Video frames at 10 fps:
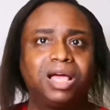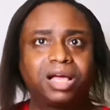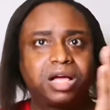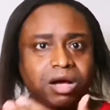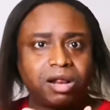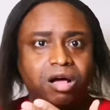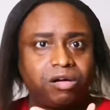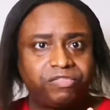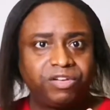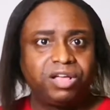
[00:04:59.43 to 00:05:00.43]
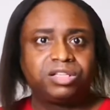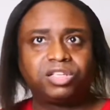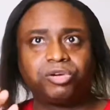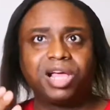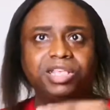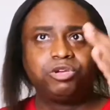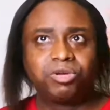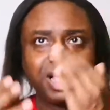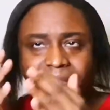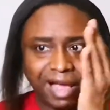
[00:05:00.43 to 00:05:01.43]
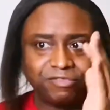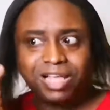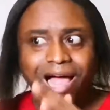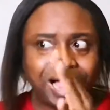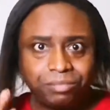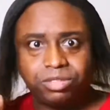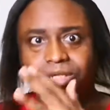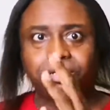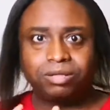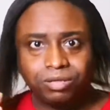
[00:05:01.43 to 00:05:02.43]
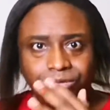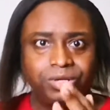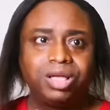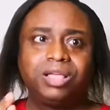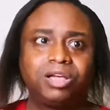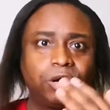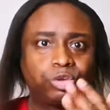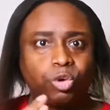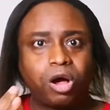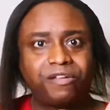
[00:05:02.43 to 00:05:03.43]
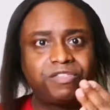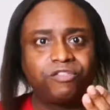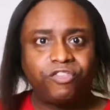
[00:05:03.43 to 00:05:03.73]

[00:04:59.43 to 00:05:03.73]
a cutoff so that you can have time to go through all of the